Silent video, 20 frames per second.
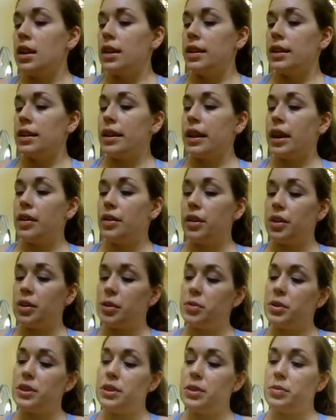Now, the other
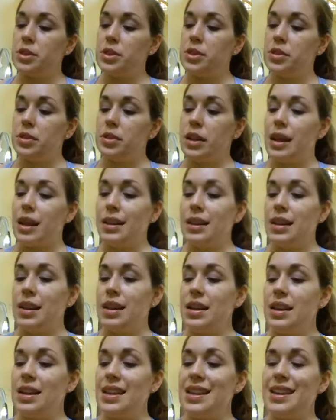reason we do that
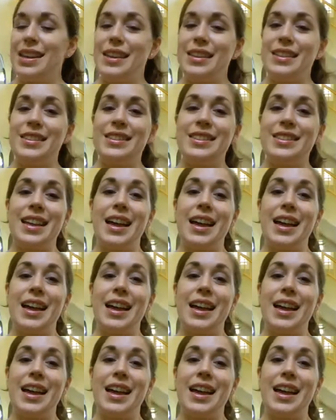is